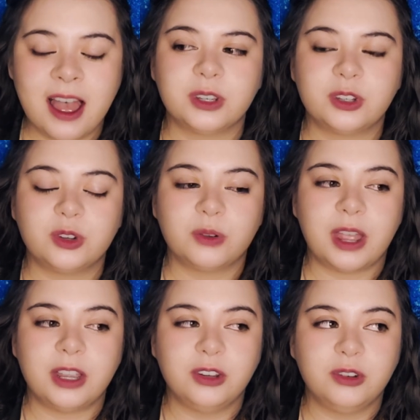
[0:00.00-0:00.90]
so
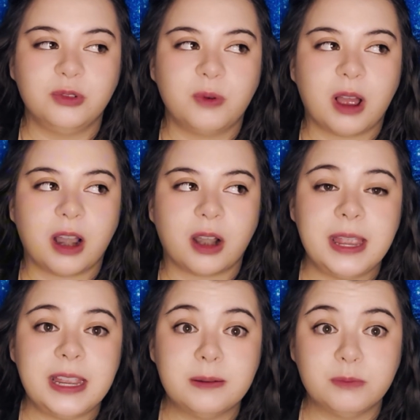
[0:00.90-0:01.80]
that you are
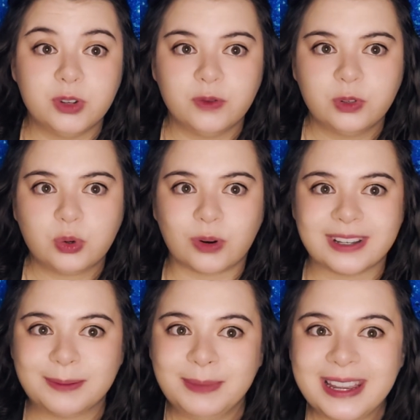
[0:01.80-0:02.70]
making moves
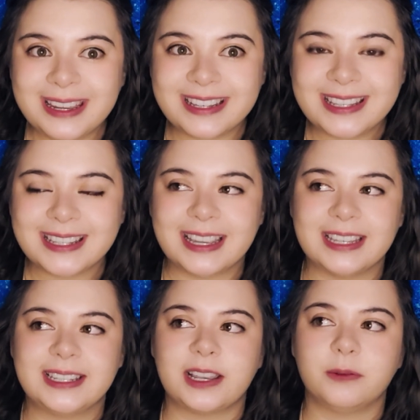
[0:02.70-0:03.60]
towards peace
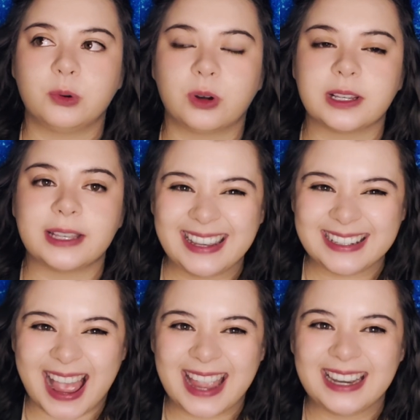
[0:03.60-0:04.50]
instead of towards
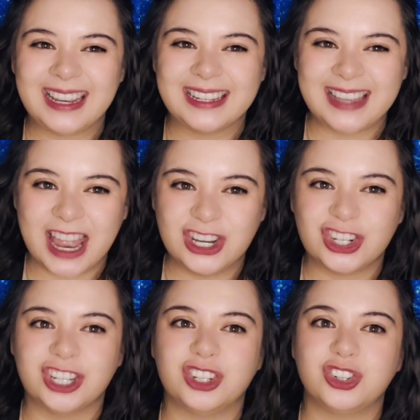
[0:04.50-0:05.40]
anxiety and
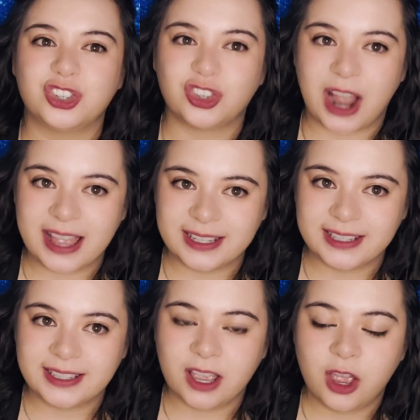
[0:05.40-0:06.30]
tension and stress,